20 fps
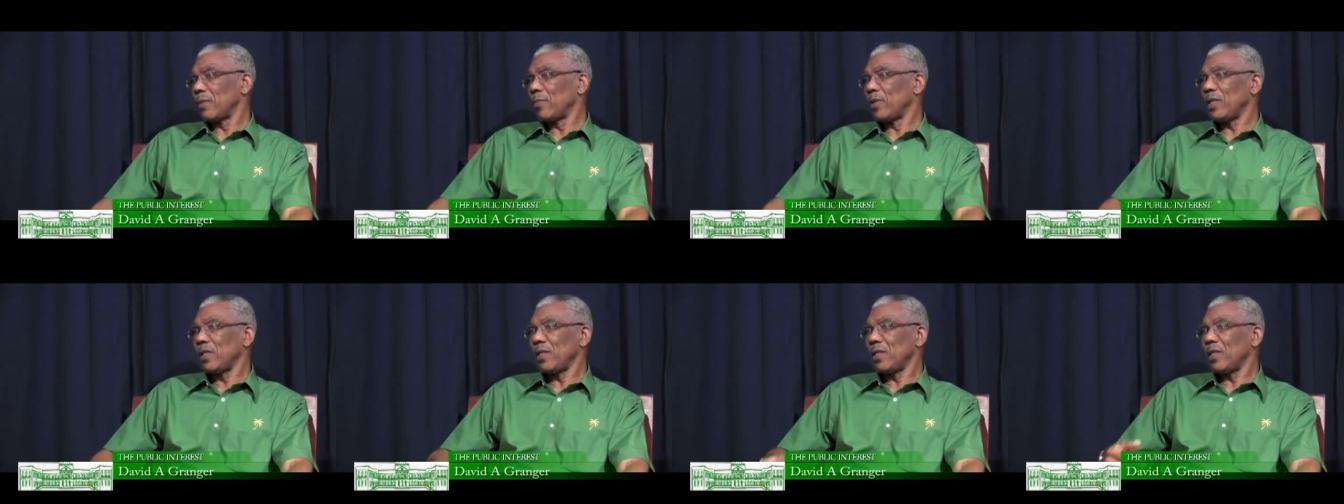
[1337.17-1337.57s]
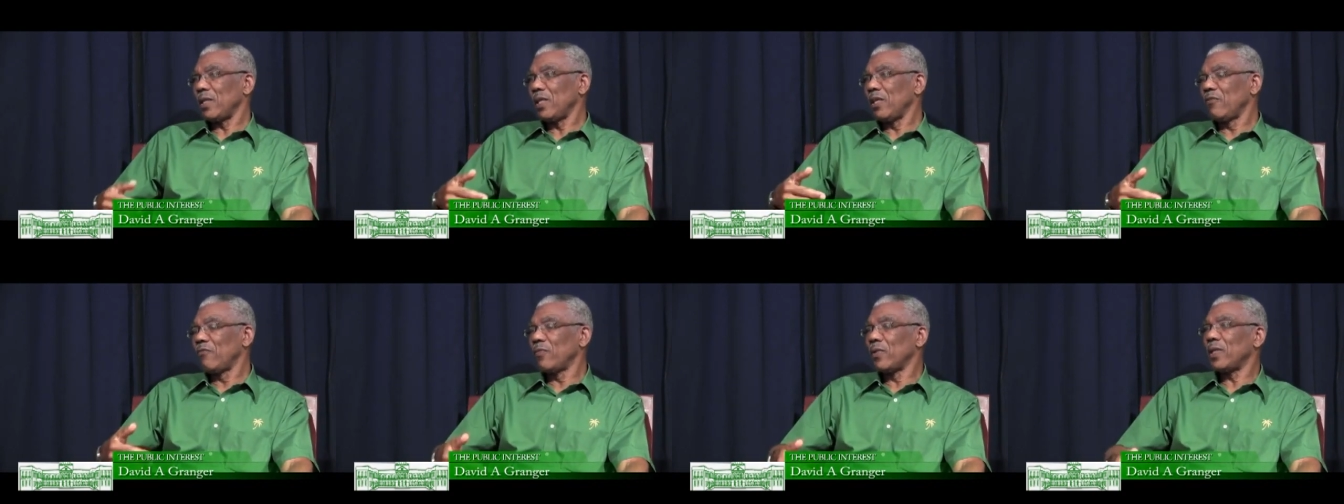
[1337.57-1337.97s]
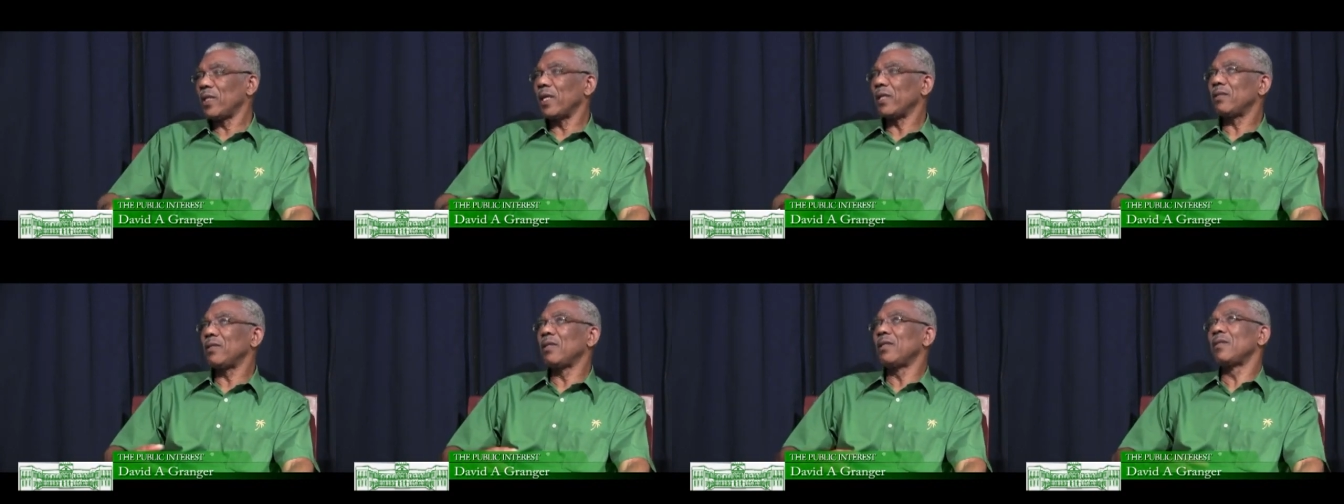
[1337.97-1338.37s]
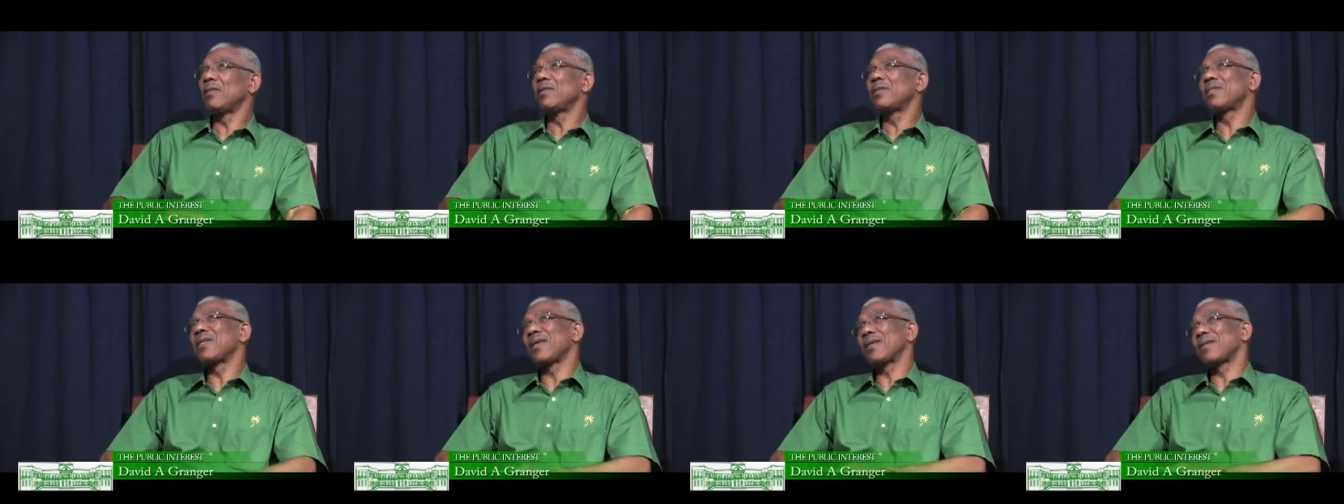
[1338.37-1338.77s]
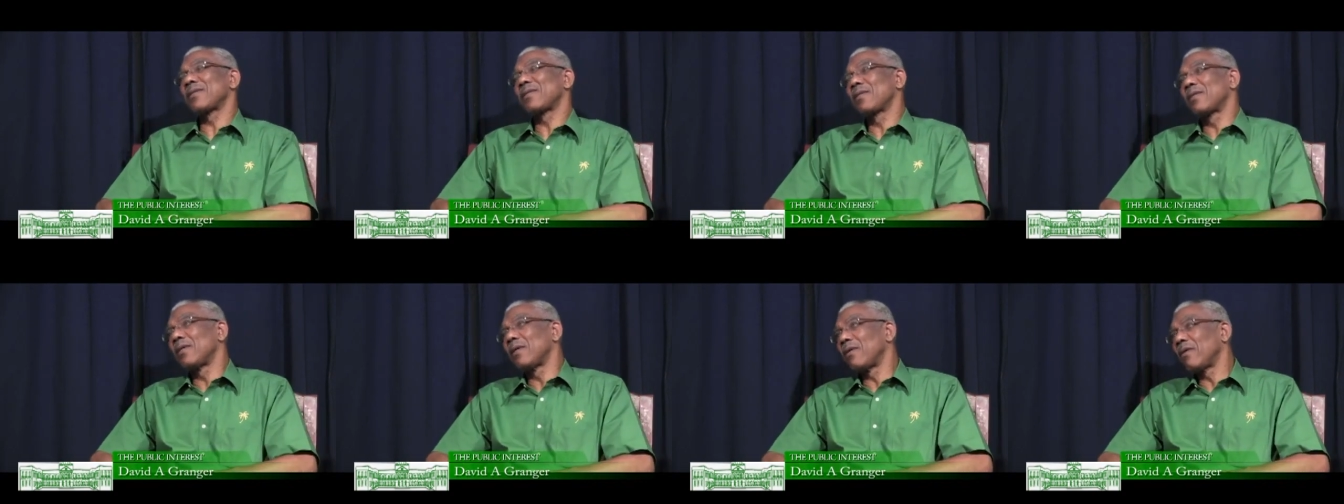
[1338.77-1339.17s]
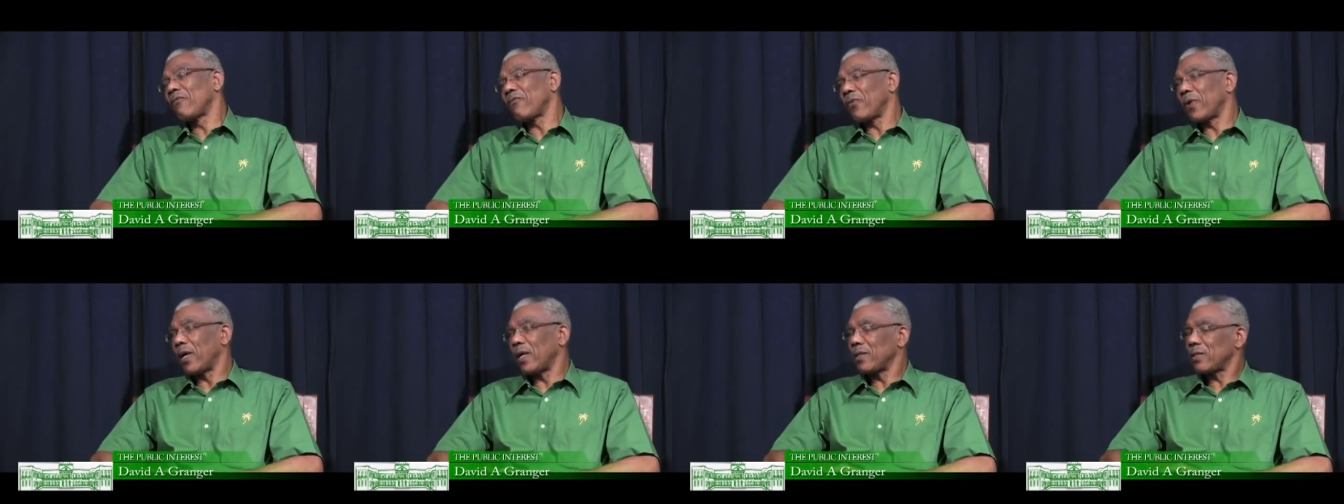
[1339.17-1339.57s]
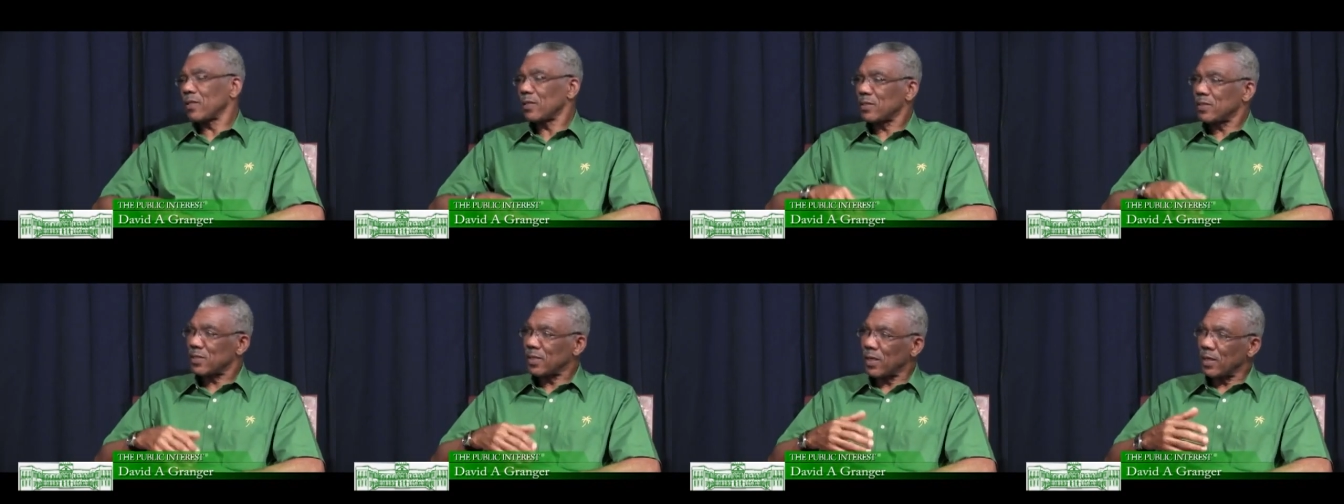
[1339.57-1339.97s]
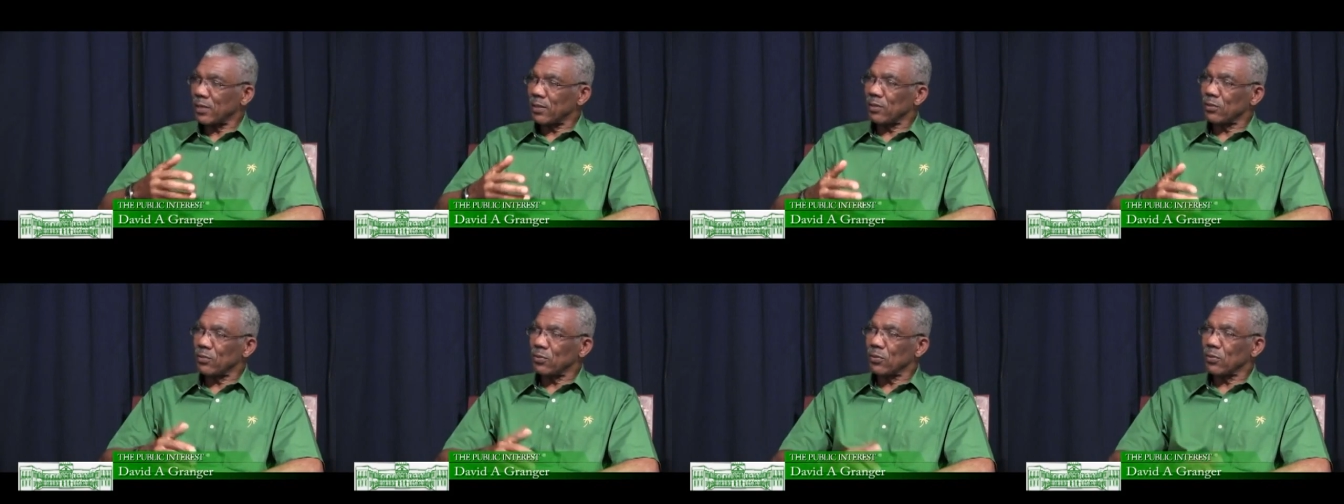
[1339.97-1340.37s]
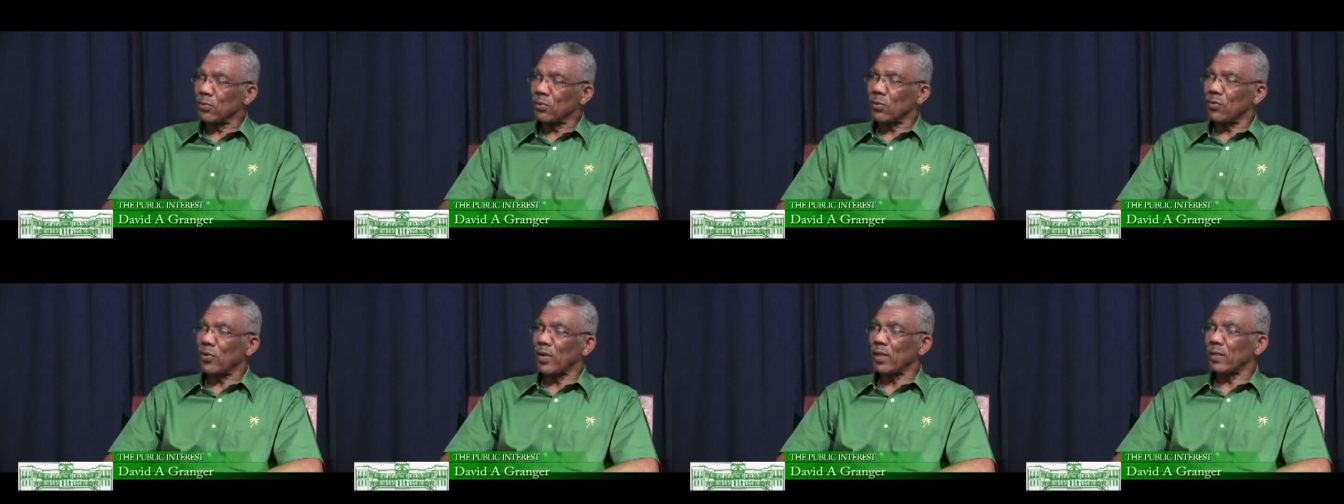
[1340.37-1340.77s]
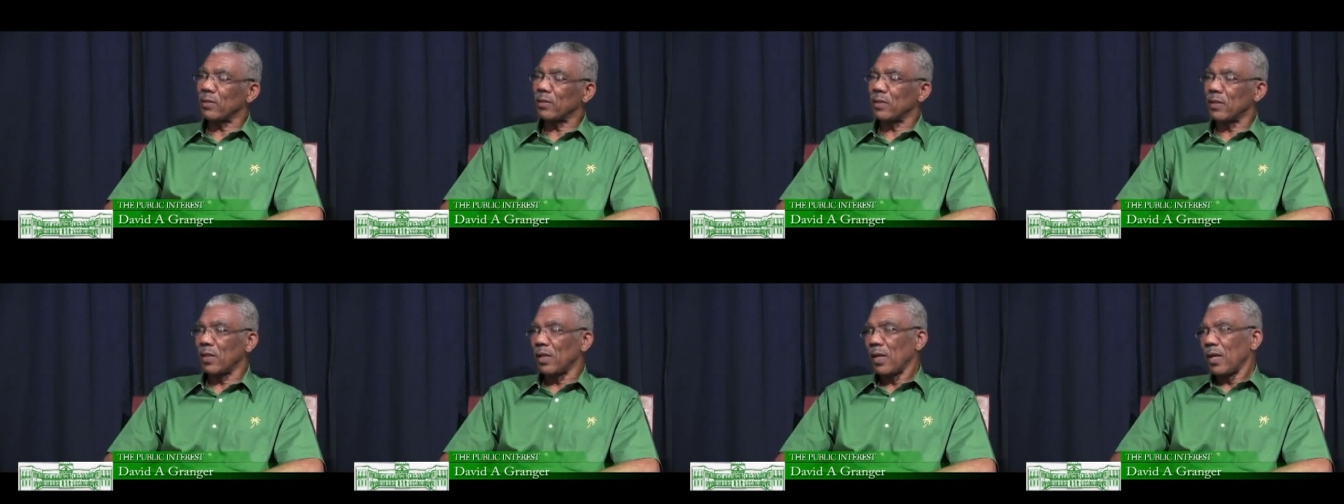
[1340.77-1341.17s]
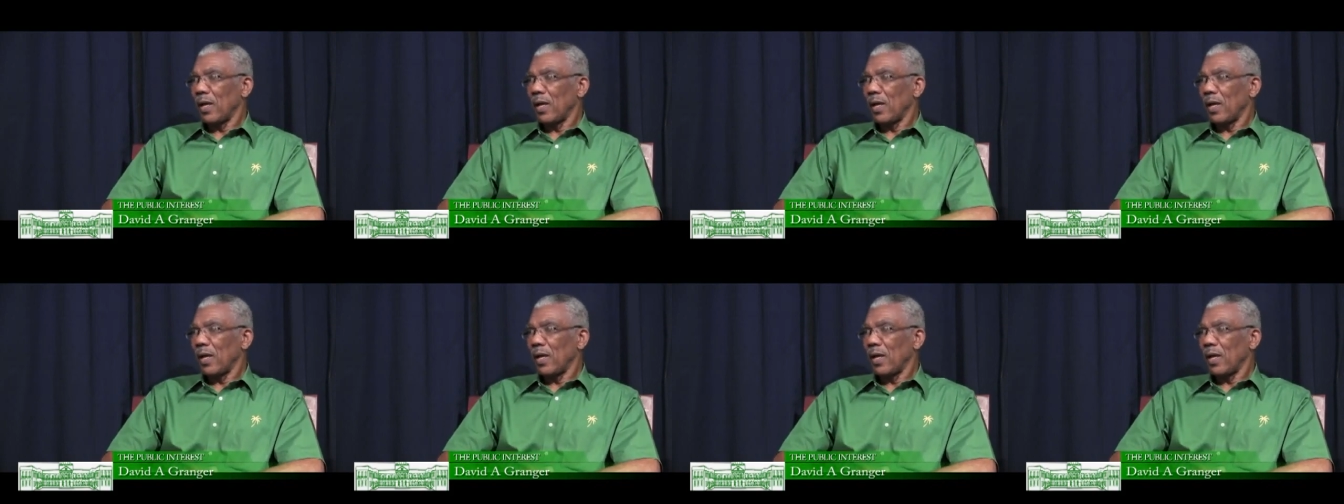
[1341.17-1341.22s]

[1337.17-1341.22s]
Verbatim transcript: I mean, even in 1960, France had started to grant